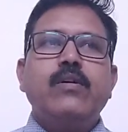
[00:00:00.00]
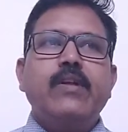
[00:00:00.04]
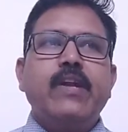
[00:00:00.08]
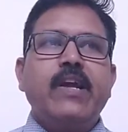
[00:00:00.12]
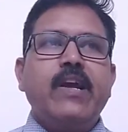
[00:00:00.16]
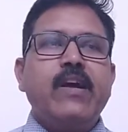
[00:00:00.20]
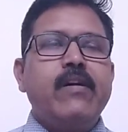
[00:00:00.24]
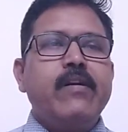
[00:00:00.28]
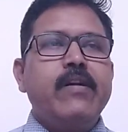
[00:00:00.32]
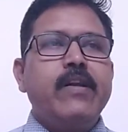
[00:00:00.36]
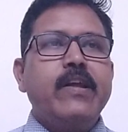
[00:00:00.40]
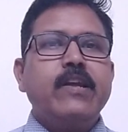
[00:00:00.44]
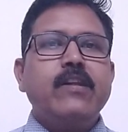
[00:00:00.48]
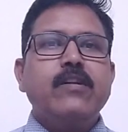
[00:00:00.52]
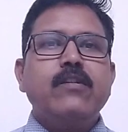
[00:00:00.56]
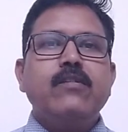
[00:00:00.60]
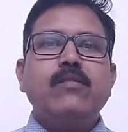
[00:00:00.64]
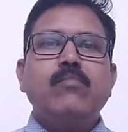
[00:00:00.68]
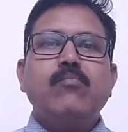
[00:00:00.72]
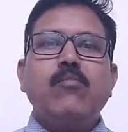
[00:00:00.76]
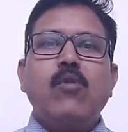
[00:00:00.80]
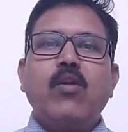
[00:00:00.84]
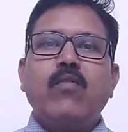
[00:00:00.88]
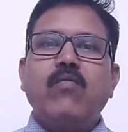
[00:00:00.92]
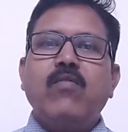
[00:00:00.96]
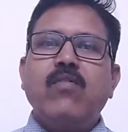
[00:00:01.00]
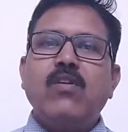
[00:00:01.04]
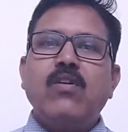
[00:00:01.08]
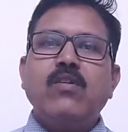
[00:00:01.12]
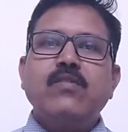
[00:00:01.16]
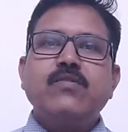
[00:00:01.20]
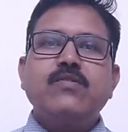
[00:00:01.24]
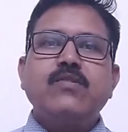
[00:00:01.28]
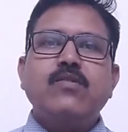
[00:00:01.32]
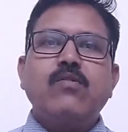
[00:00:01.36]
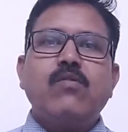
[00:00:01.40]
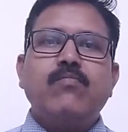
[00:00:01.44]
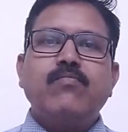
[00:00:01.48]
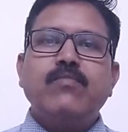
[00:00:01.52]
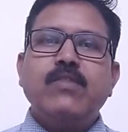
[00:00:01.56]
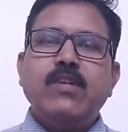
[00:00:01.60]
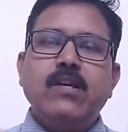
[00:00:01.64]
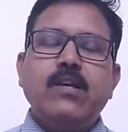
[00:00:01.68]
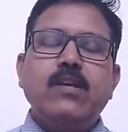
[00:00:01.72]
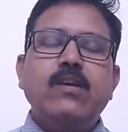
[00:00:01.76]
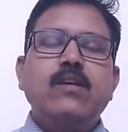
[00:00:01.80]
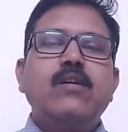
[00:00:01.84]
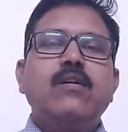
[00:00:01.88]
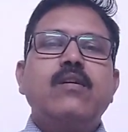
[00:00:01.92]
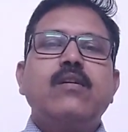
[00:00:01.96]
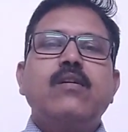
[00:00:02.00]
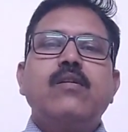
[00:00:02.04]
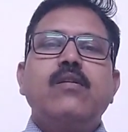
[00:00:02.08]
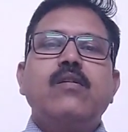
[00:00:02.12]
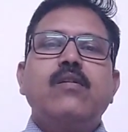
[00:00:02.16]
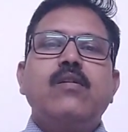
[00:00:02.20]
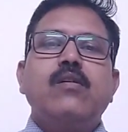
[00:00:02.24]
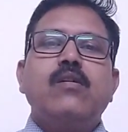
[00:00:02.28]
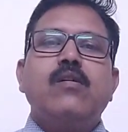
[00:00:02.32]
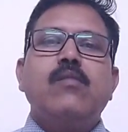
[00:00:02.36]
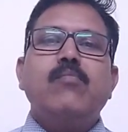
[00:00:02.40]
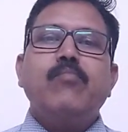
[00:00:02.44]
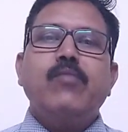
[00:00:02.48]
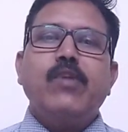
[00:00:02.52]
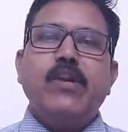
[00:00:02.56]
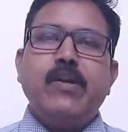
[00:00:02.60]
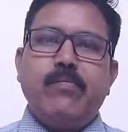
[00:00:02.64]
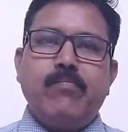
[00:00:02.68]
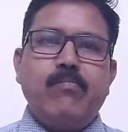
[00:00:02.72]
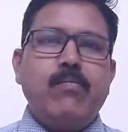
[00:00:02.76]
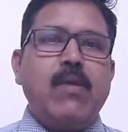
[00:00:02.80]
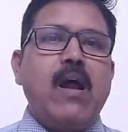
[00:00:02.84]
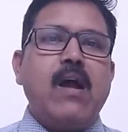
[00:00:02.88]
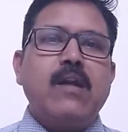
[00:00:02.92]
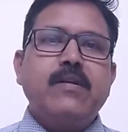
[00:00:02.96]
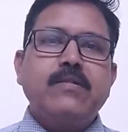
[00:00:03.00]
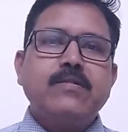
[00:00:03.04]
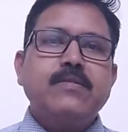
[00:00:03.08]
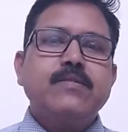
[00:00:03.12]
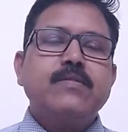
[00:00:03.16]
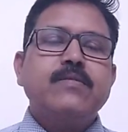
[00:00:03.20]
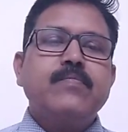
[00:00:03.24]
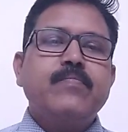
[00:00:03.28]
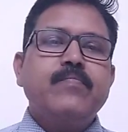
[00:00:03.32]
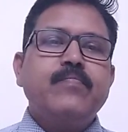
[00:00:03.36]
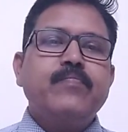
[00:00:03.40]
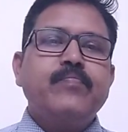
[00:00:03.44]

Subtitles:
regarding the morphology of the complete plants.